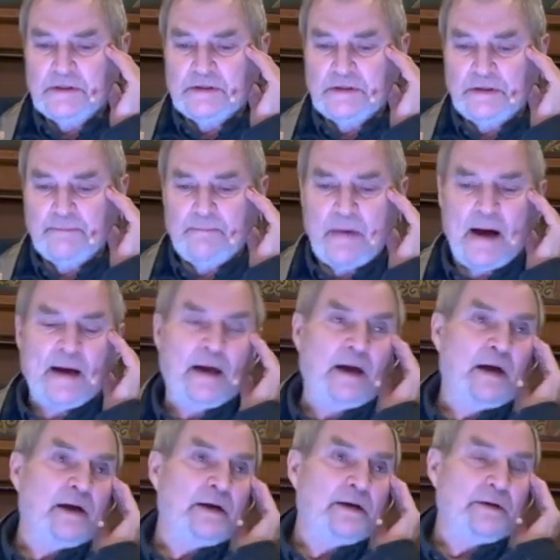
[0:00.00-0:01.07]
the
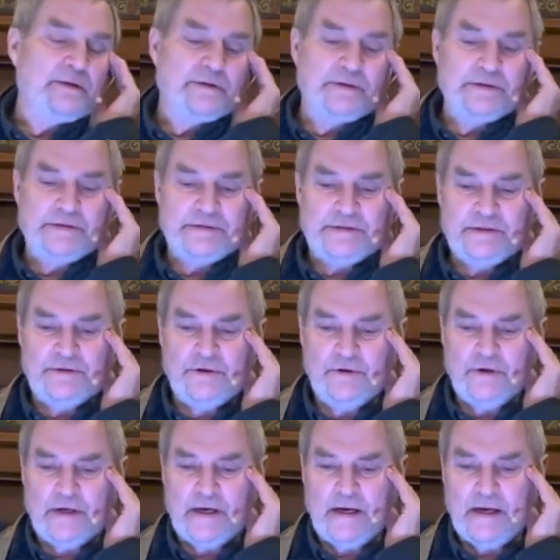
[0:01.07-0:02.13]
manga that is in
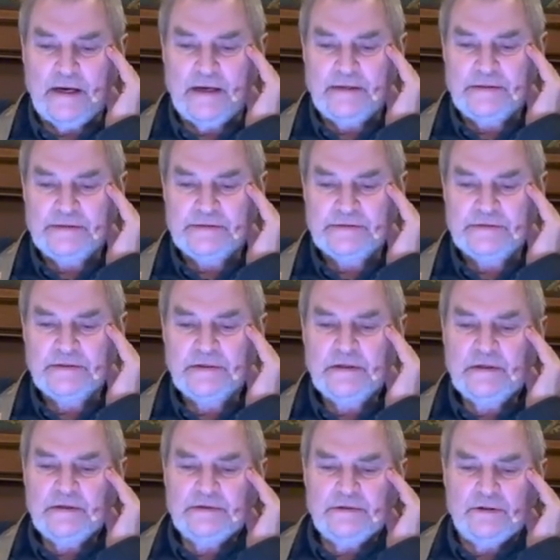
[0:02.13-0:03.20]
her hands.
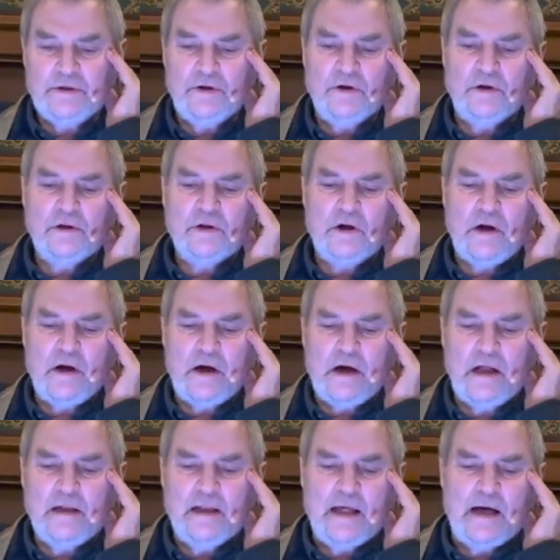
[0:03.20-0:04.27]
The girl
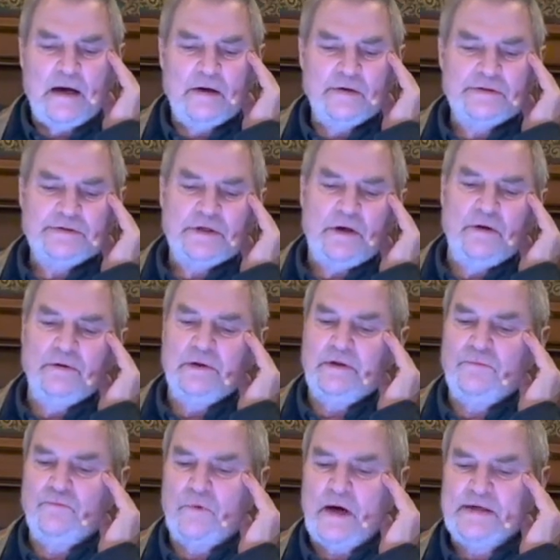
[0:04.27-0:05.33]
allows only
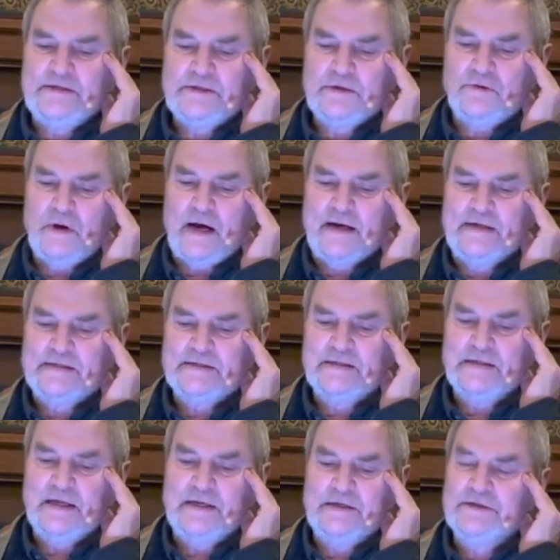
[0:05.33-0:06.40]
rice crackers,
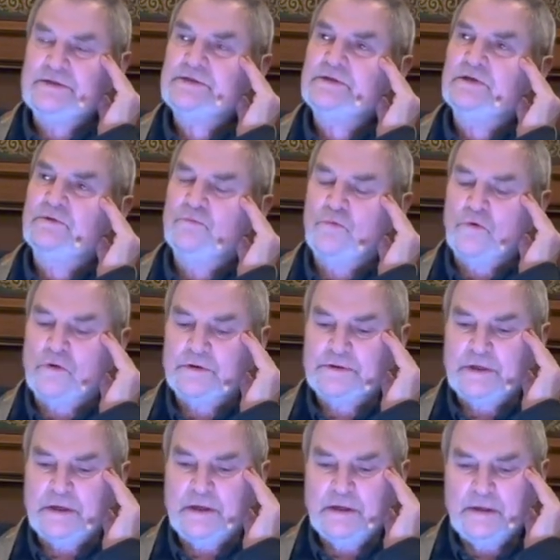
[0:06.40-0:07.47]
lettuce and
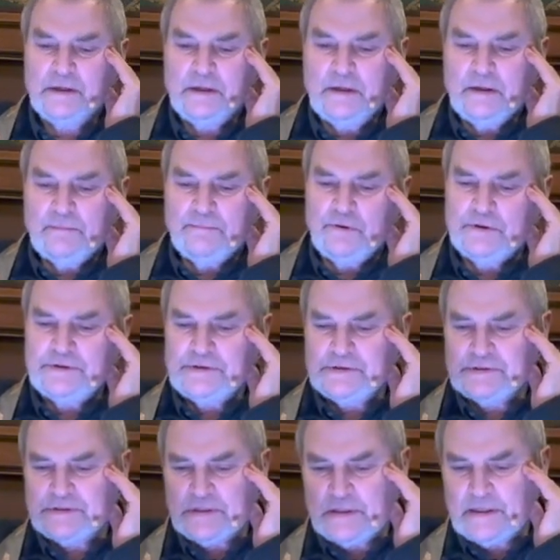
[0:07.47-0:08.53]
water,
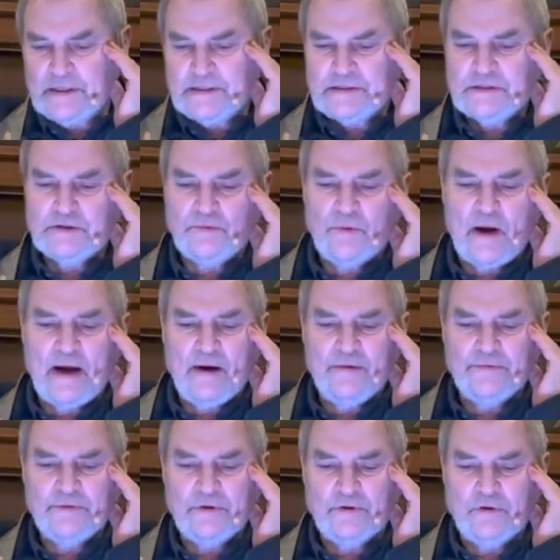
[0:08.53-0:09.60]
pushes the lettuce
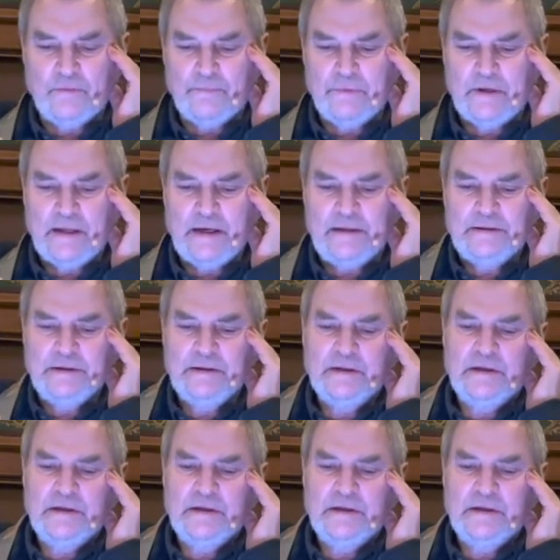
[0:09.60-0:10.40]
around on her plate,